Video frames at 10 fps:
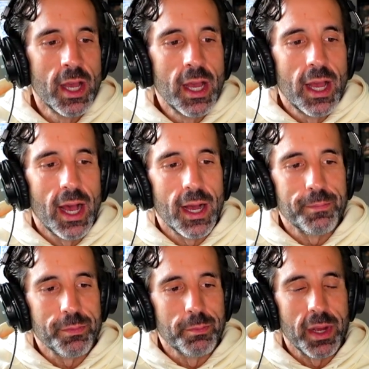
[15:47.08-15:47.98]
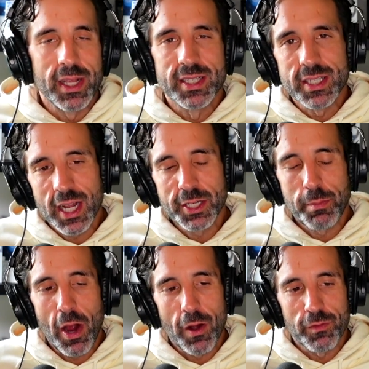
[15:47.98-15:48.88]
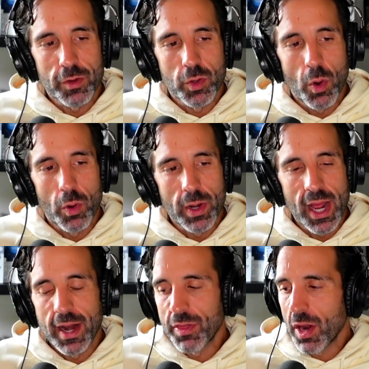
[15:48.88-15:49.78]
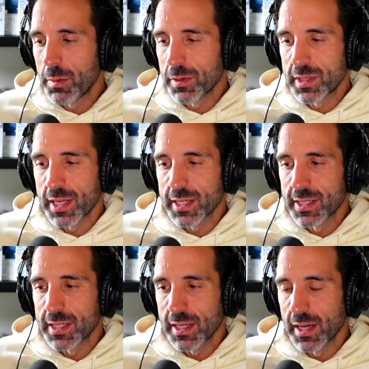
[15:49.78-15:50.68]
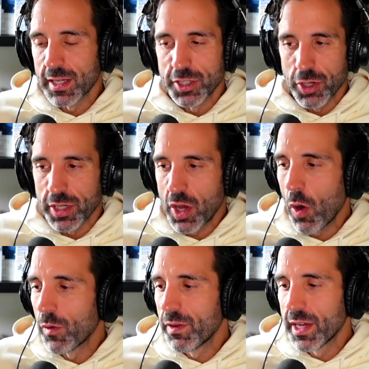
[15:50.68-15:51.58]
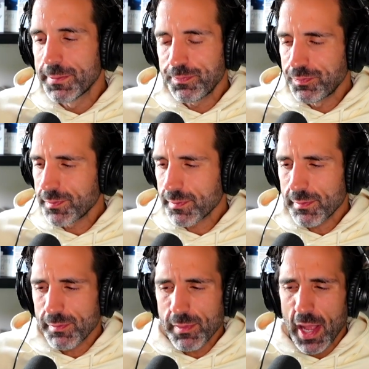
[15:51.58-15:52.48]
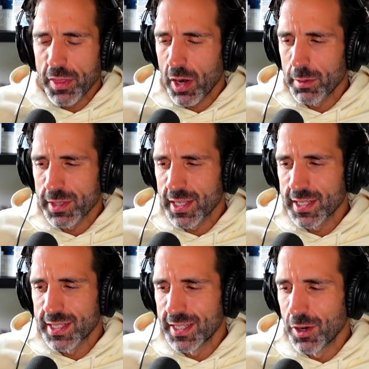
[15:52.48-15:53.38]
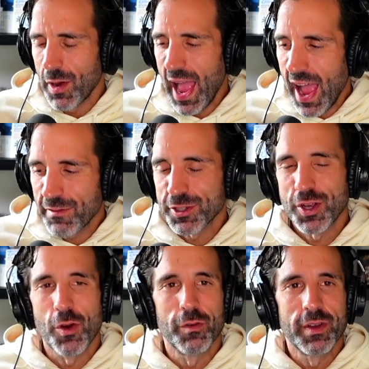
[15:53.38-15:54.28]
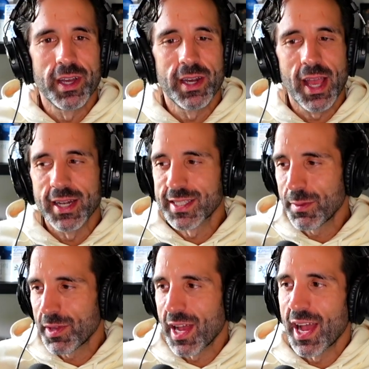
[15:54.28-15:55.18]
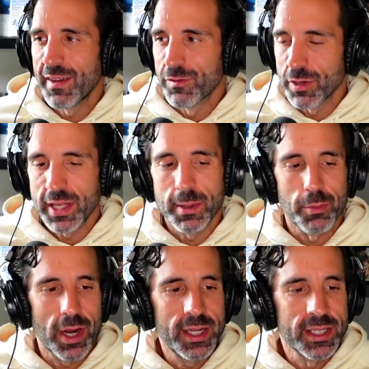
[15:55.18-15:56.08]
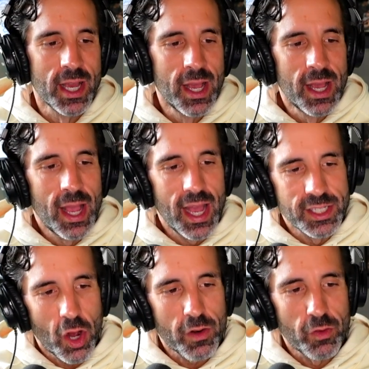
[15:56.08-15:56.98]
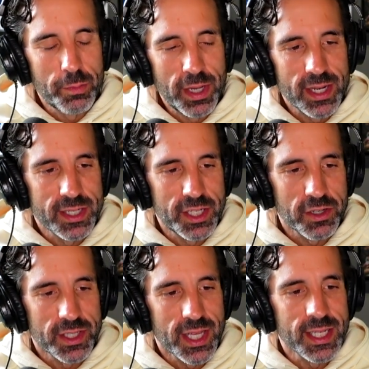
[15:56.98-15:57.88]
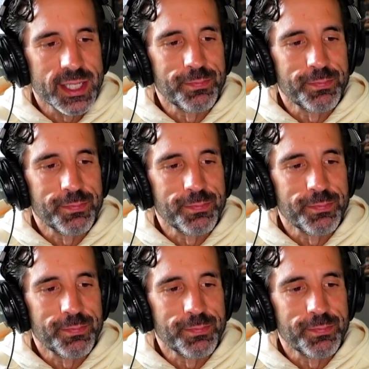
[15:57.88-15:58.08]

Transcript: Um, but it's such a powerful quote. And I thought about this uh, during COVID. I thought about this, you know, after COVID. And it's something I've really embraced. And Donna Volpitta shares this.